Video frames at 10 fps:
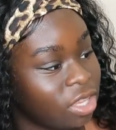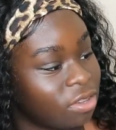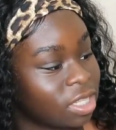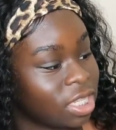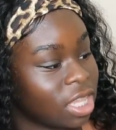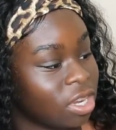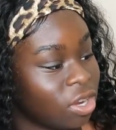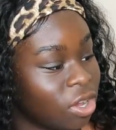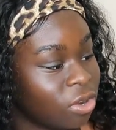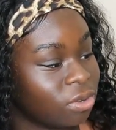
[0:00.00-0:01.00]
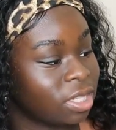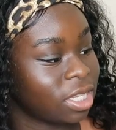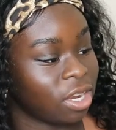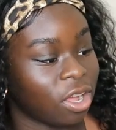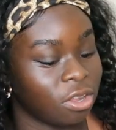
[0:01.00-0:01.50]
You can see the notes
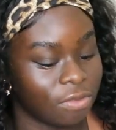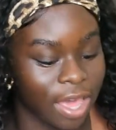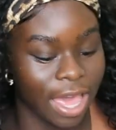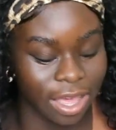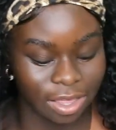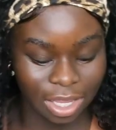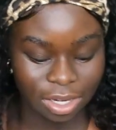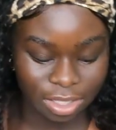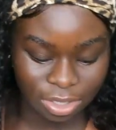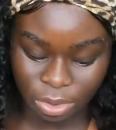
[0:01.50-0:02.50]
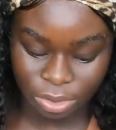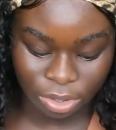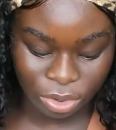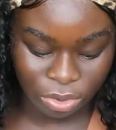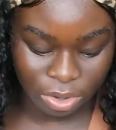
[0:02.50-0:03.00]
and all of that. That is so
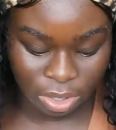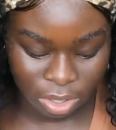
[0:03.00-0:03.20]
cute.